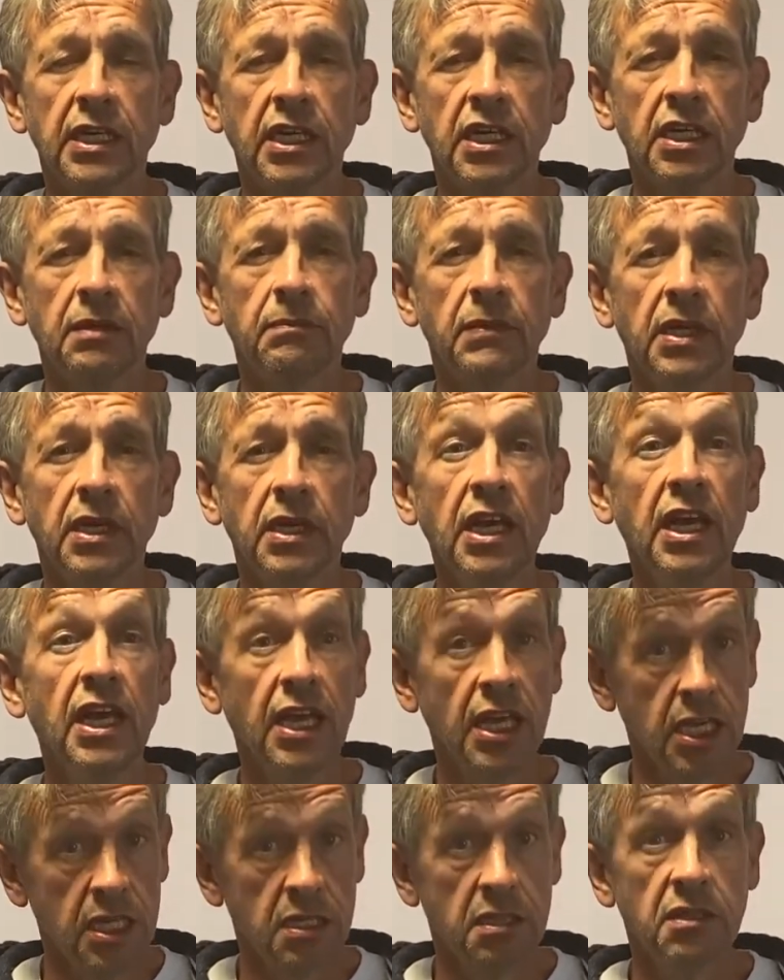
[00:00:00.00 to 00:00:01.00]
aim
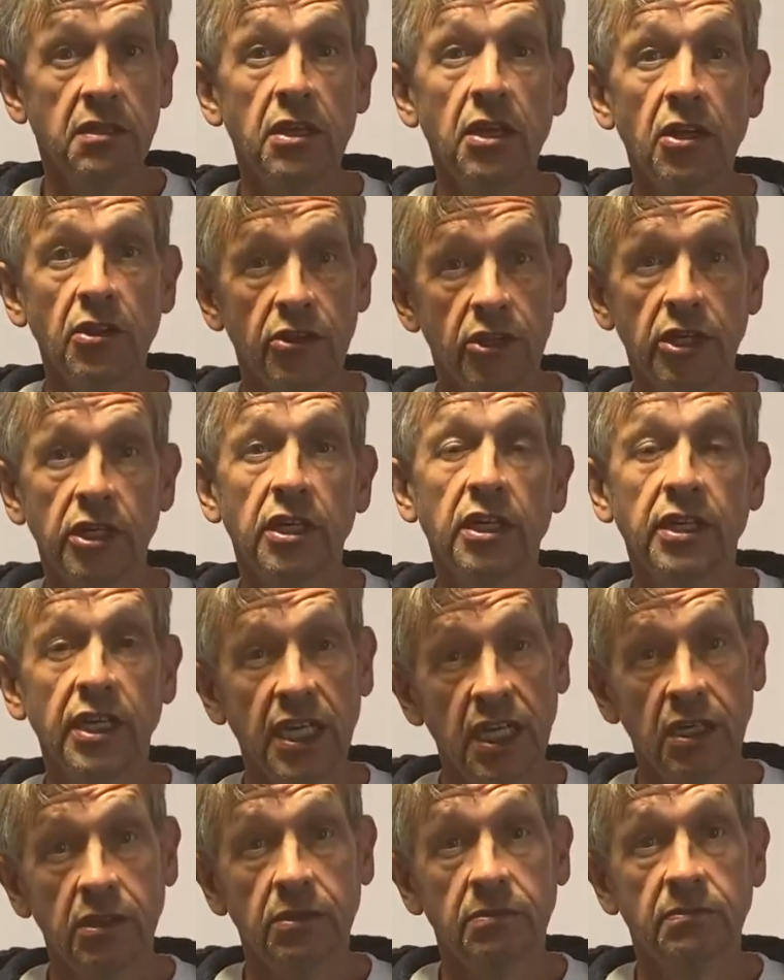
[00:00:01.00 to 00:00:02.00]
in the
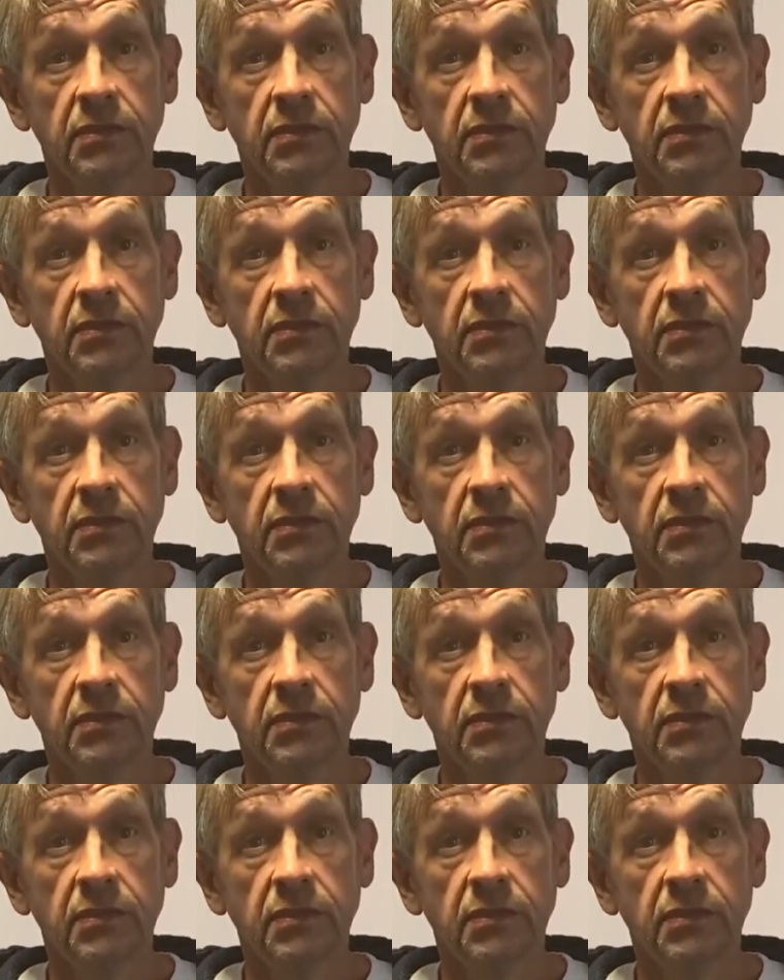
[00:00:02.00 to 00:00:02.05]
now.